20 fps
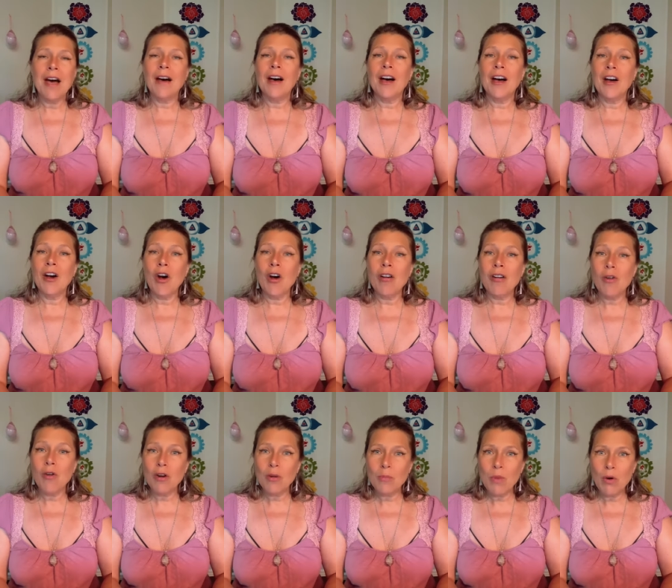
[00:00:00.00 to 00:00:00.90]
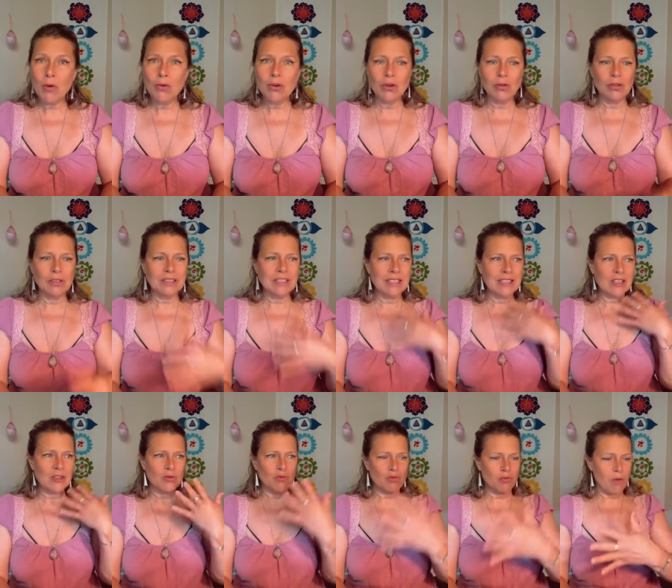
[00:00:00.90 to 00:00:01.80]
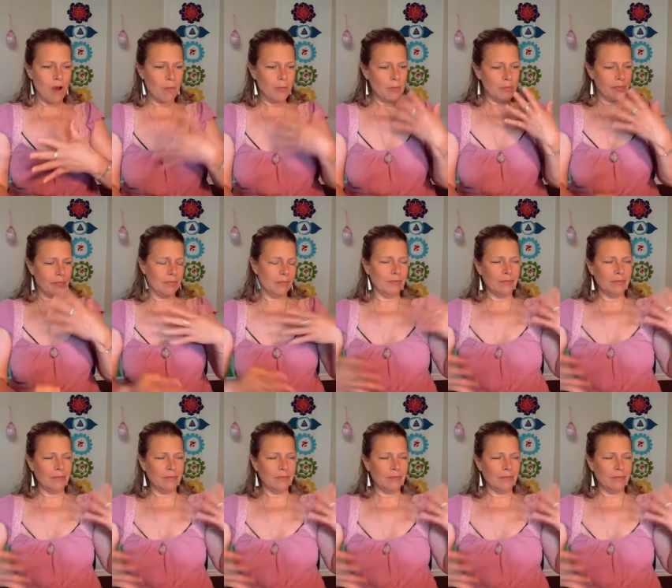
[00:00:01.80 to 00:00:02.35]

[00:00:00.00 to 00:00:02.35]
Uh, hormonal disrupt